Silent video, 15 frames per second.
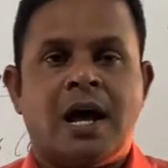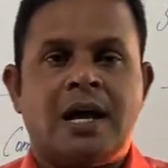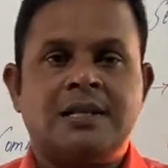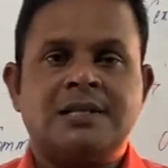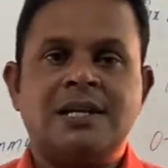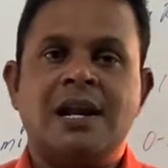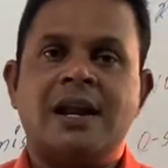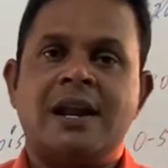
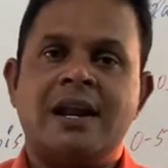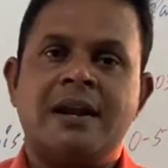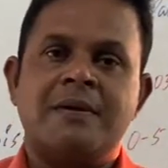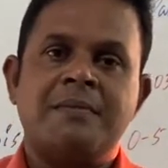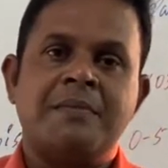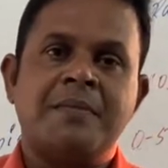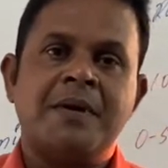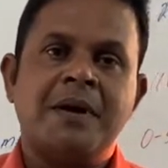
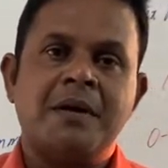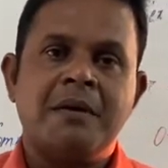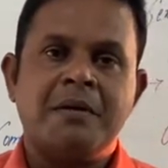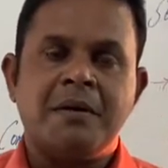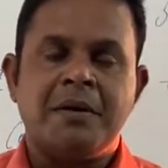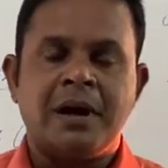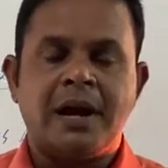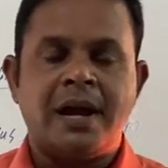children,
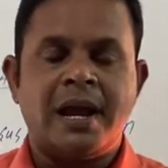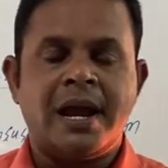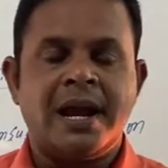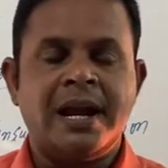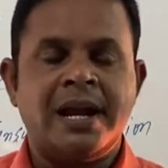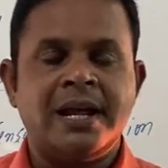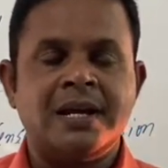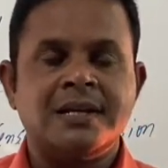
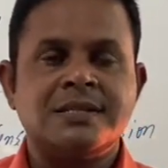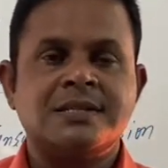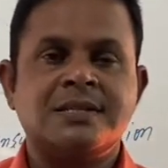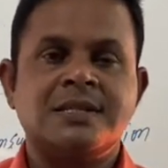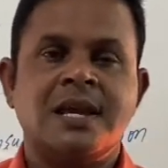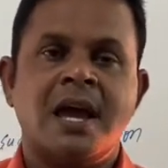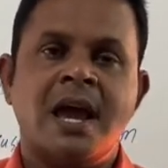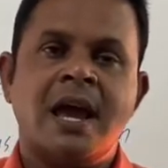
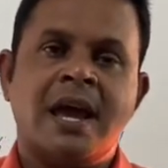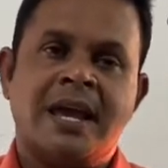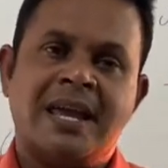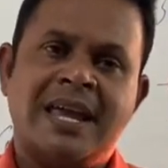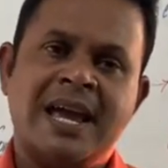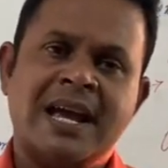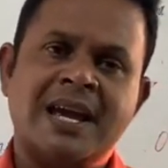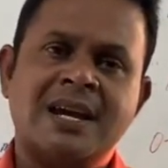elders,
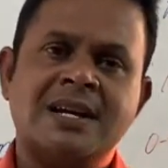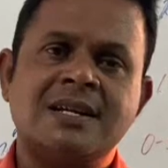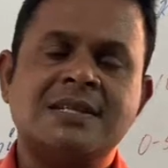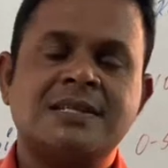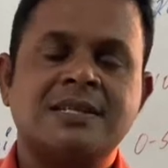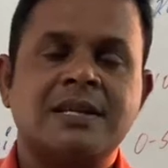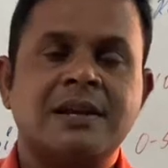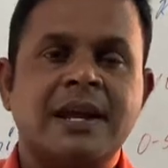
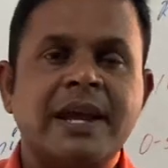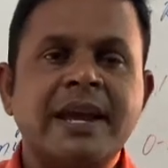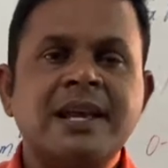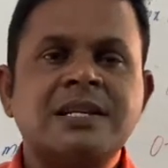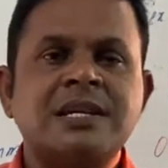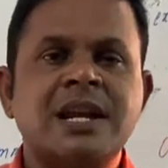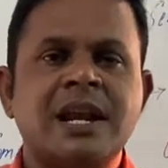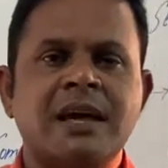youngers,
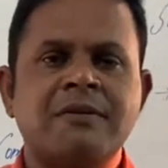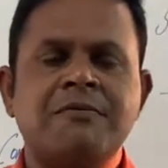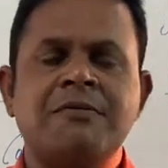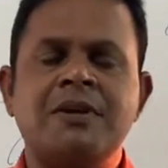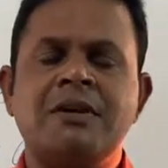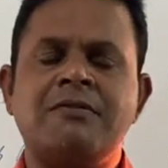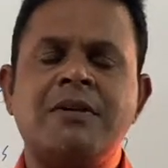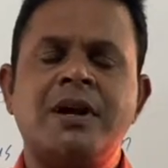each and
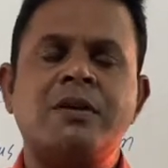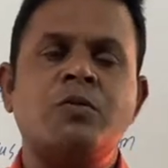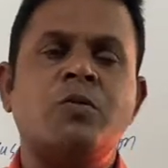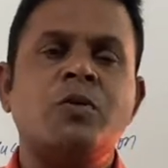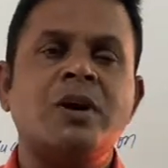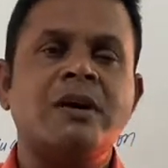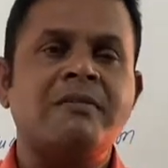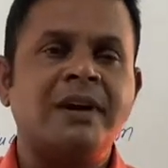
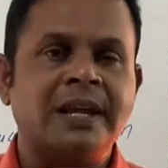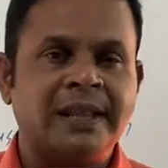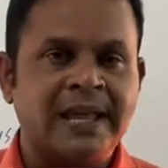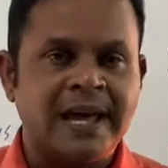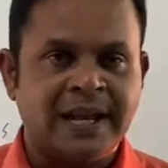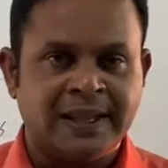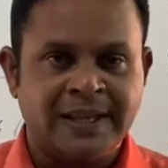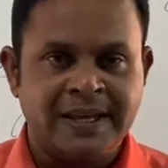everyone, whoever they
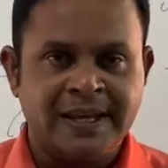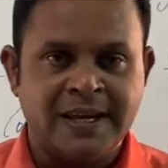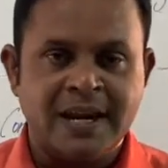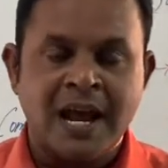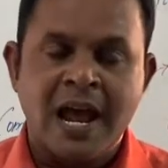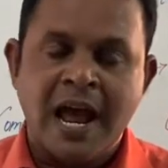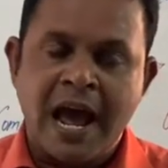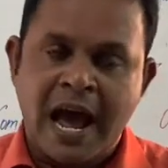are
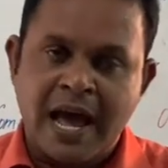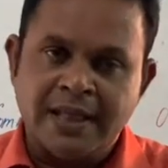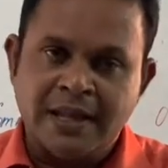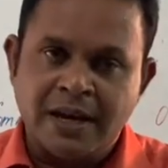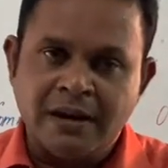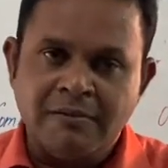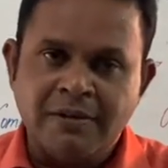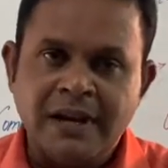there,
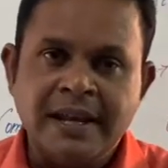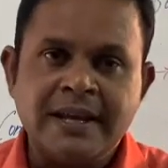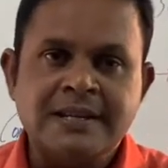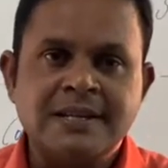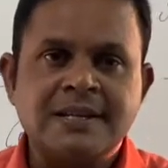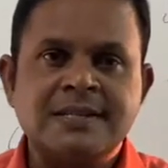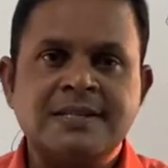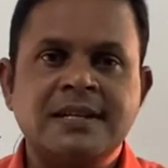either in
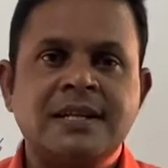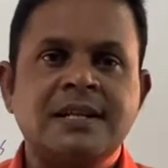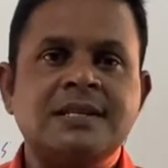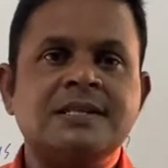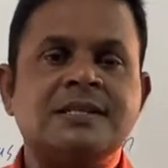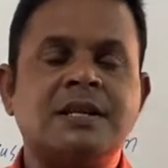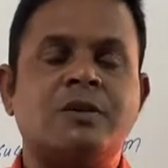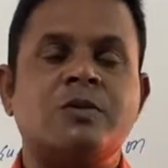villages,
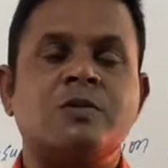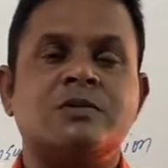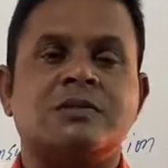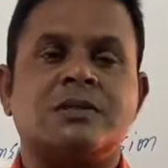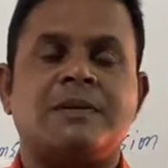cities, towns,